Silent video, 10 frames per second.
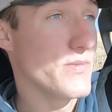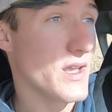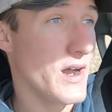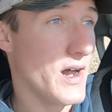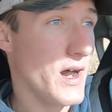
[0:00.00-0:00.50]

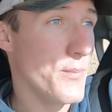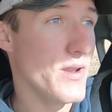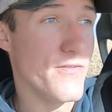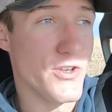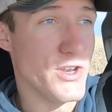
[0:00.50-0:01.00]
But
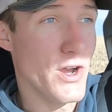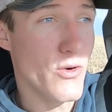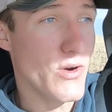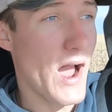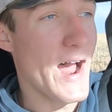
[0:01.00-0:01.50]
if you
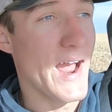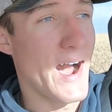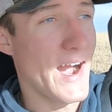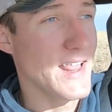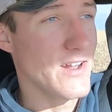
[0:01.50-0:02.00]
don't, I
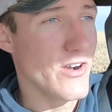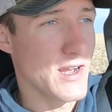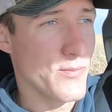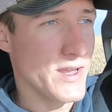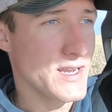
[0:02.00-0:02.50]
highly
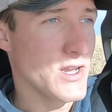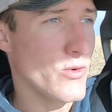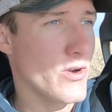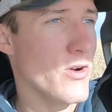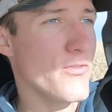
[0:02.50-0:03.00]
recommend
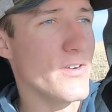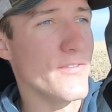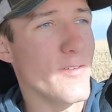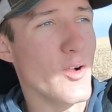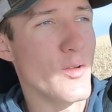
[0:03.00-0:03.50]
going over and
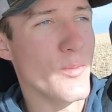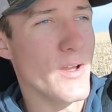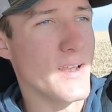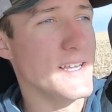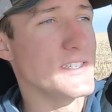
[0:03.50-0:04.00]
following me
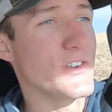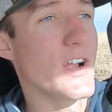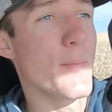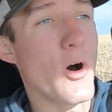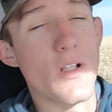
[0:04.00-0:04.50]
on
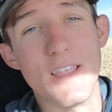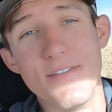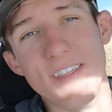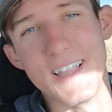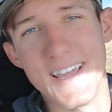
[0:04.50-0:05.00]
Instagram. I'll leave
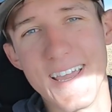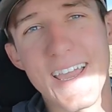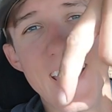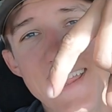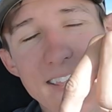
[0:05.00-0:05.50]
the link
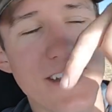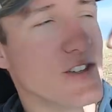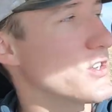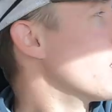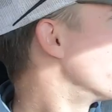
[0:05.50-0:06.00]
in the
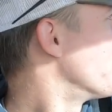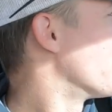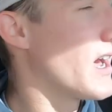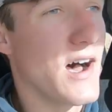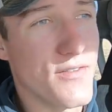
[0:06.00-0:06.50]
description
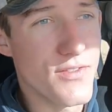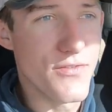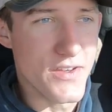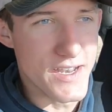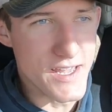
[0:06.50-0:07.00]
of the
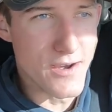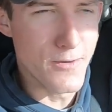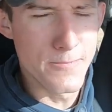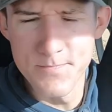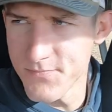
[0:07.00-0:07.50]

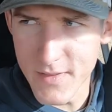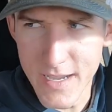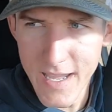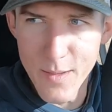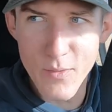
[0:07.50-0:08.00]
video.
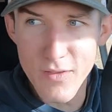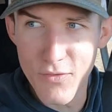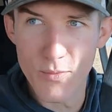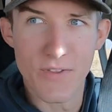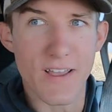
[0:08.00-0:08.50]
Can't believe
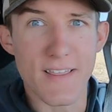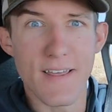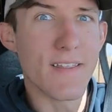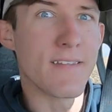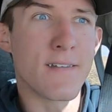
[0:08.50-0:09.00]
I'm saying that.
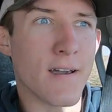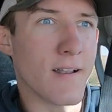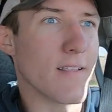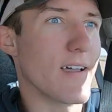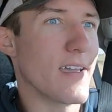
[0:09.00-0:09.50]
That's kind
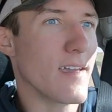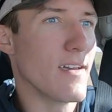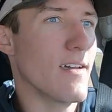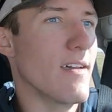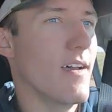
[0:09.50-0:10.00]
of like
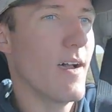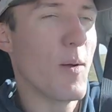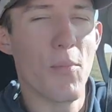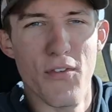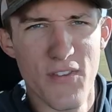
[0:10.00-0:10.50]

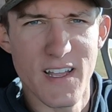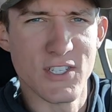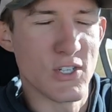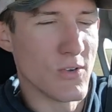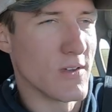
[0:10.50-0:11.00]

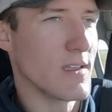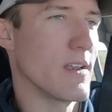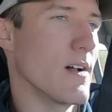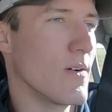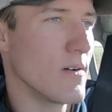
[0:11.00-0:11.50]
professional, you
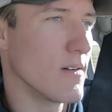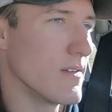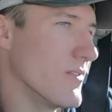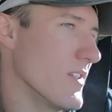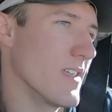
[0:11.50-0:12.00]
know?
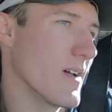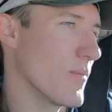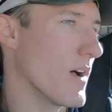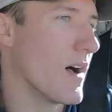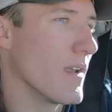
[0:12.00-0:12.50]
Really, I'm
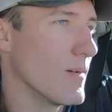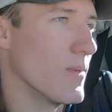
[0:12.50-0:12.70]
not.